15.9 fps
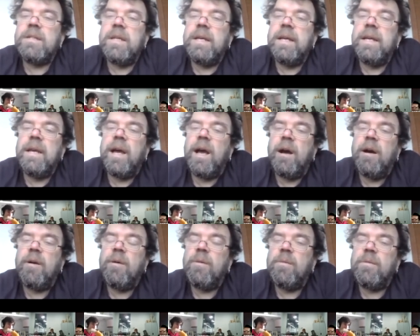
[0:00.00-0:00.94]
see
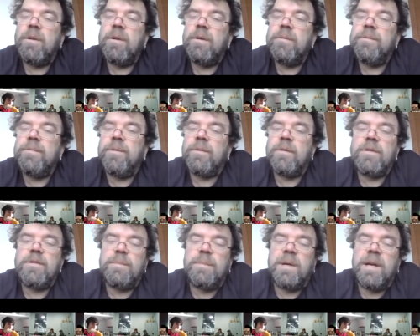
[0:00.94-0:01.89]
how the
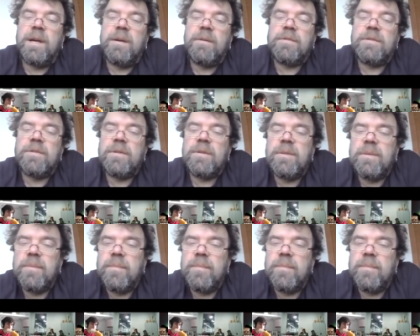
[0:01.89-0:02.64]
voltage behaves.